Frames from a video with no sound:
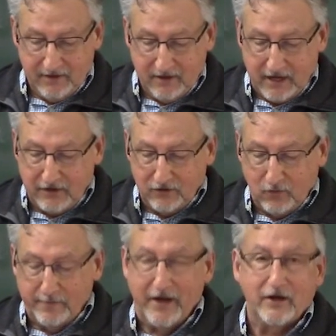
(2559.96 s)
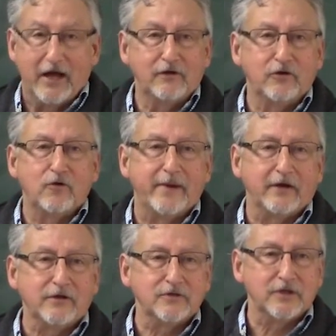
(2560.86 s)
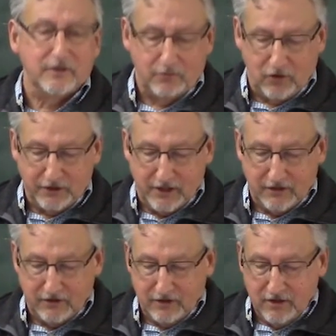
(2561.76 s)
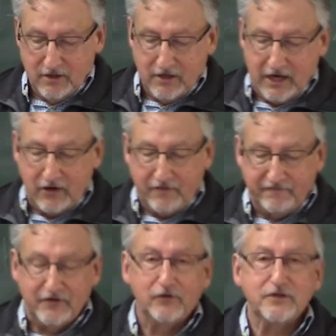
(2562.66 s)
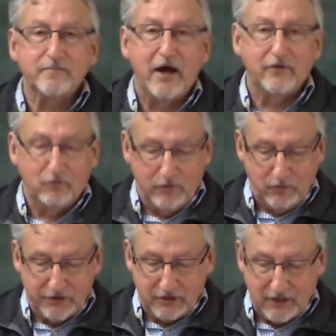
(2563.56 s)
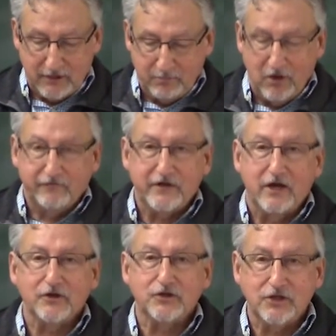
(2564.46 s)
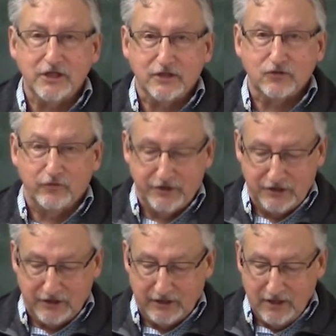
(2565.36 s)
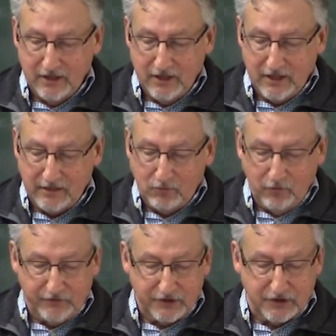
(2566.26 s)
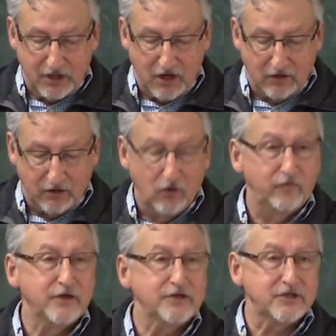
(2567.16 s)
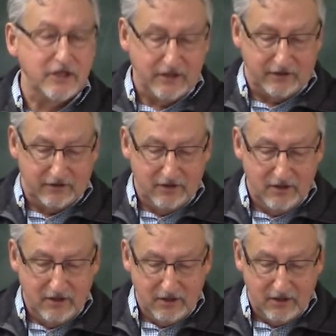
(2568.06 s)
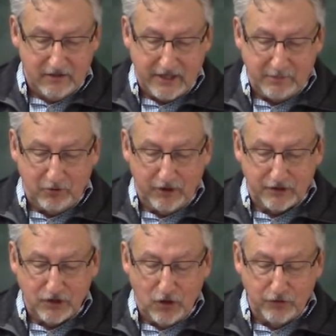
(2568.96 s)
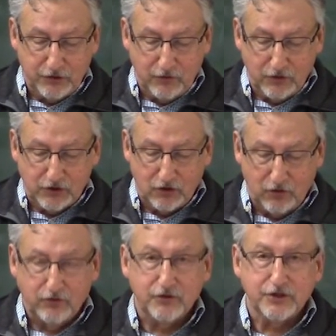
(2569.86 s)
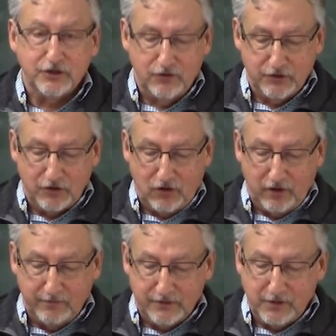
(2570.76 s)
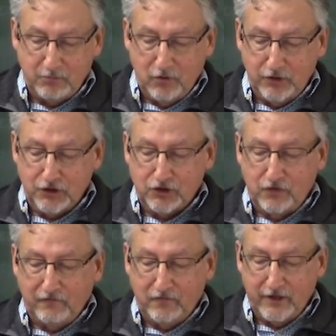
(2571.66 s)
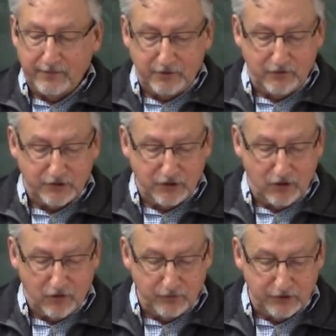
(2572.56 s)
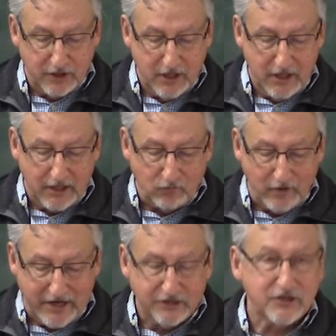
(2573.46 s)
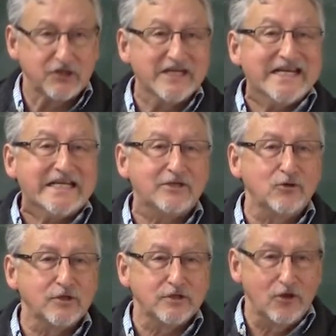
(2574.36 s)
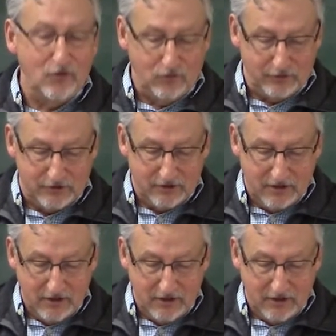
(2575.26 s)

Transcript: I don't know about, I don't know about you, said the bartender. Harry filled his mouth with whiskey and puffed out his cheeks, rinsing. He moved his tongue over his teeth. Then he put his nose to his shoulders and to his arms. He pulled his shirt front up to his nose. He raised his knee to his nose.